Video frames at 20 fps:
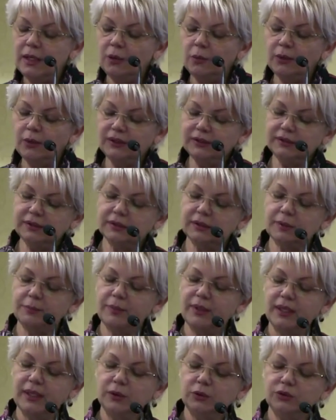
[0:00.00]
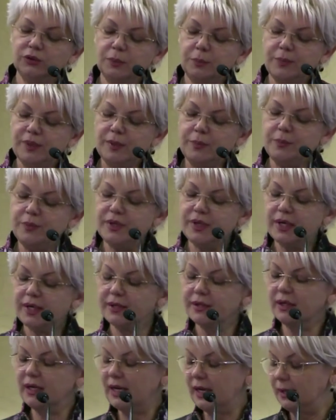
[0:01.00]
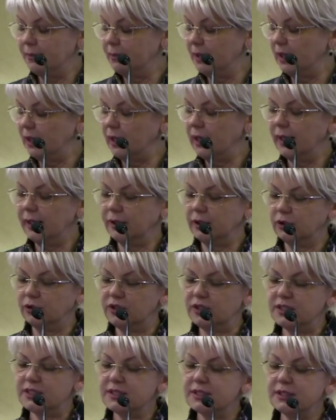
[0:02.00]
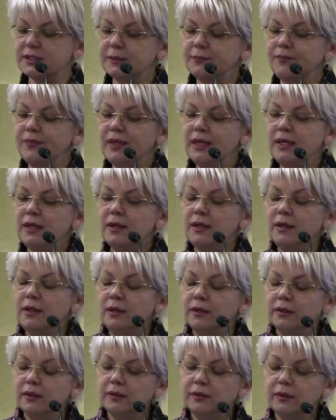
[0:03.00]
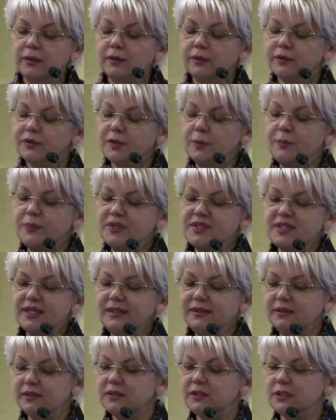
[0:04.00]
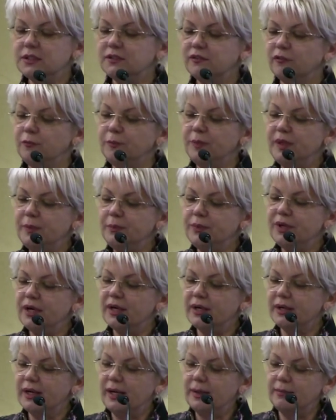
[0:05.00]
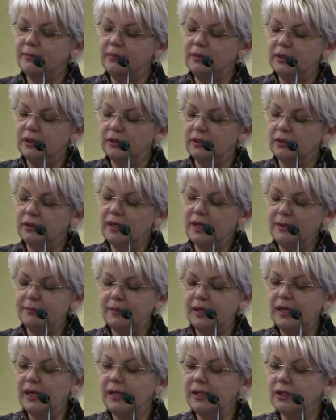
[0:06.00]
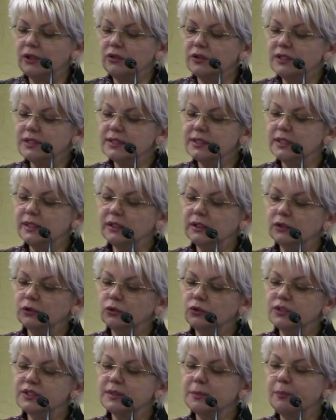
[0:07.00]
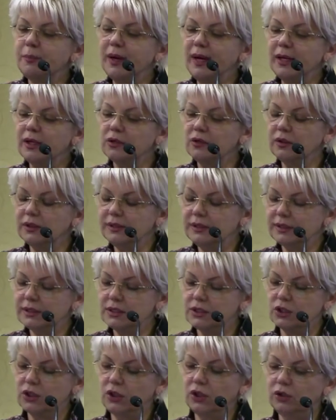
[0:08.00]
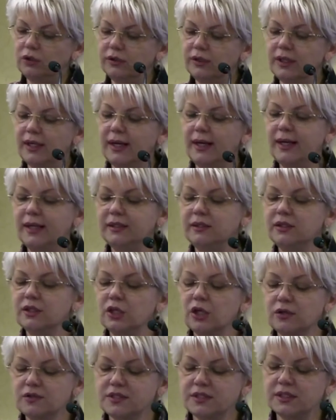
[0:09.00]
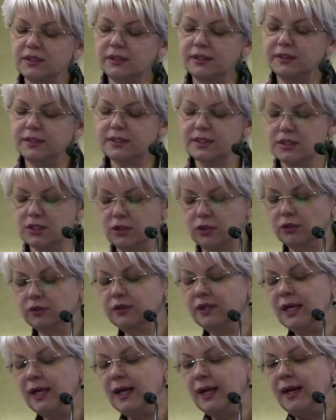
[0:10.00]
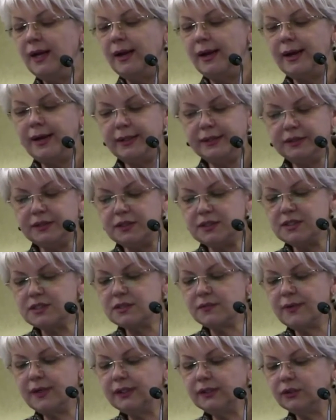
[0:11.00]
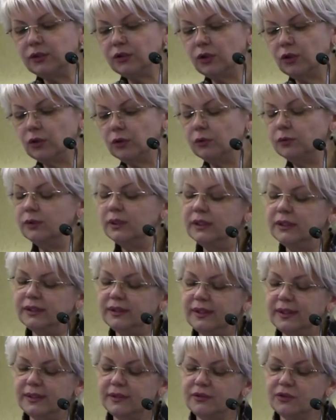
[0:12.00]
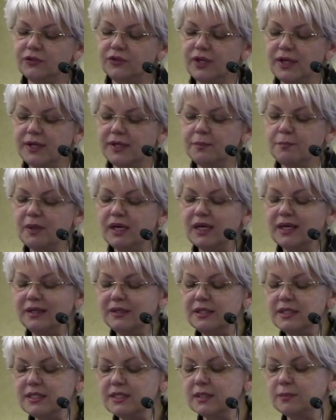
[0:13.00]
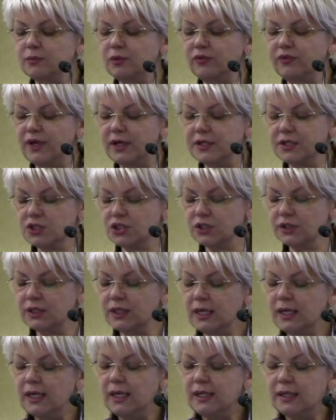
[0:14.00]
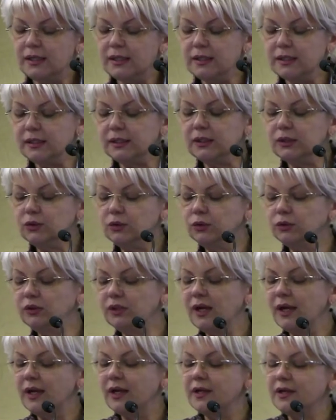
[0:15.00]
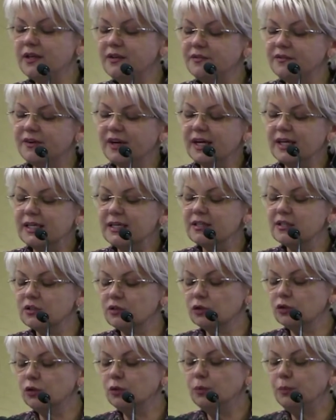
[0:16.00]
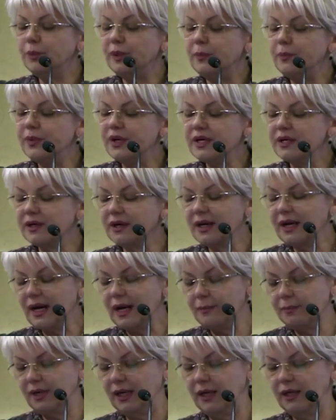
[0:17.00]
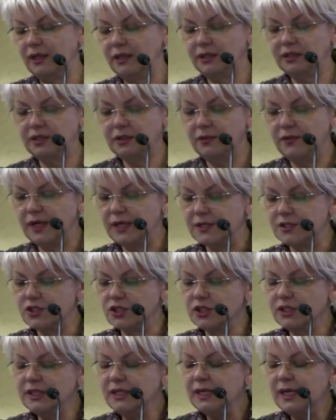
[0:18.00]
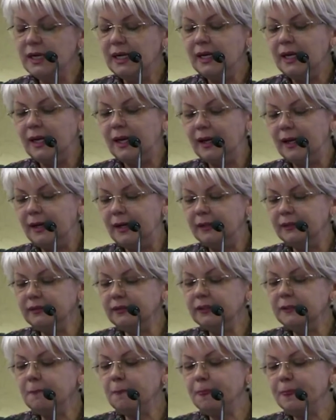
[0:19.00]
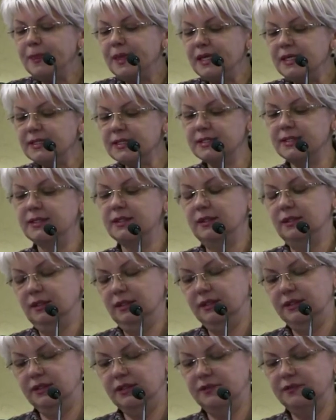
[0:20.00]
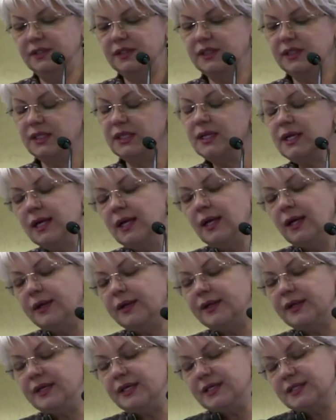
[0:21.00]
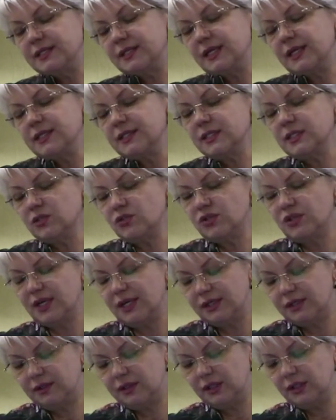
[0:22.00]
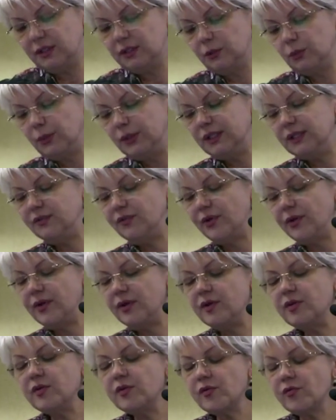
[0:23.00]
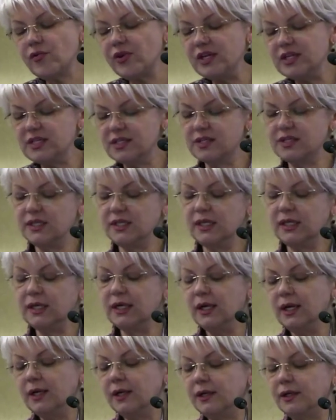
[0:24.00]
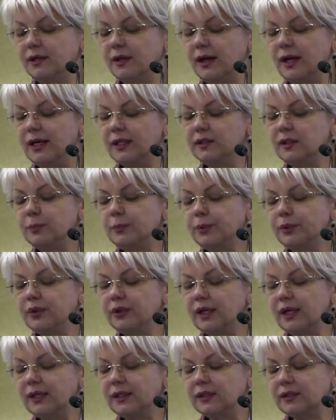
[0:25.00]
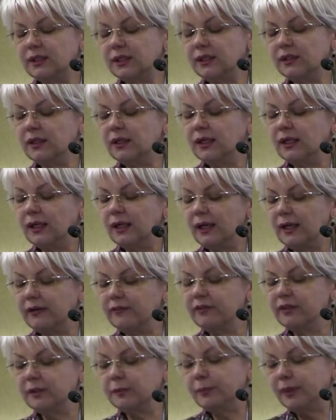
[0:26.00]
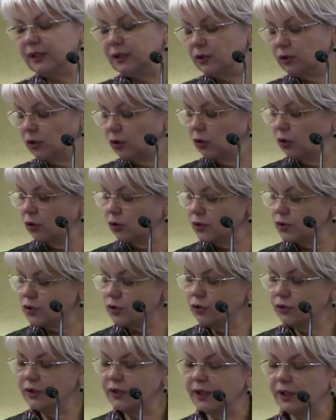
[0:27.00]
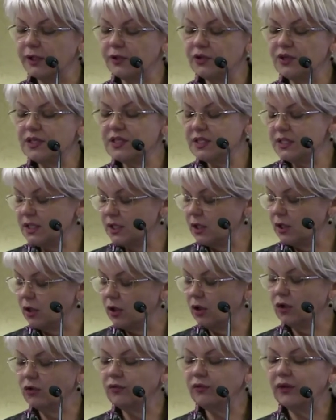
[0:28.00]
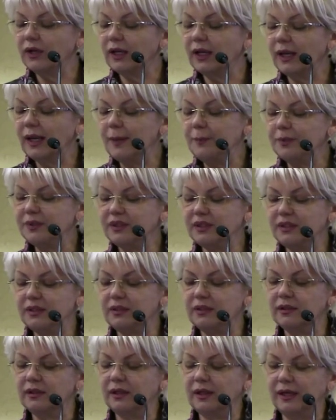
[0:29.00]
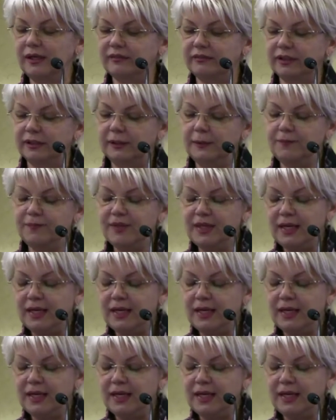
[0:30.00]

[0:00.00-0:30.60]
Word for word: What about PPR gamma agonist? Representatives of PPR gamma agonist includes pioglitazone and rosiglitazone, and it's well known that their mechanism of action include effects through PPR gamma activation, and this activity is associated with increasing in adiponectin level, but also increasing of leptin level.